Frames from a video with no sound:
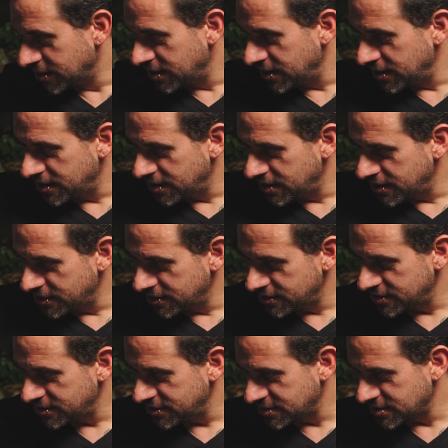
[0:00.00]
And
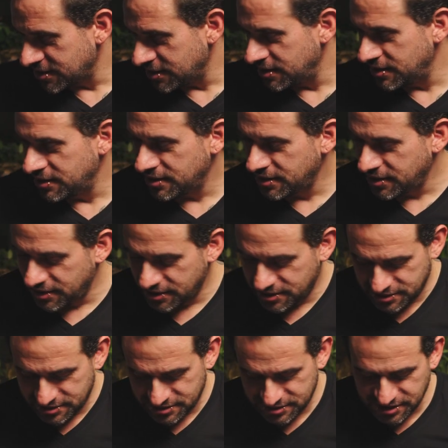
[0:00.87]
this guy
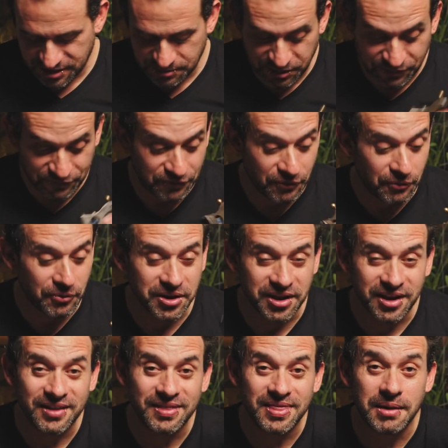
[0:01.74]
here, the number
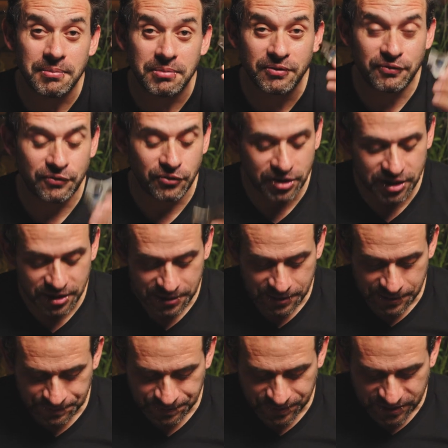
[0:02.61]
40, number 40.
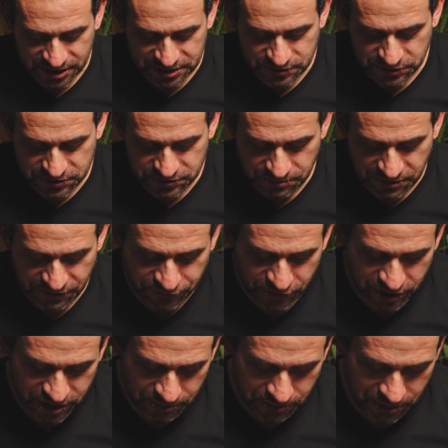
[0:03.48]
This was from a friend of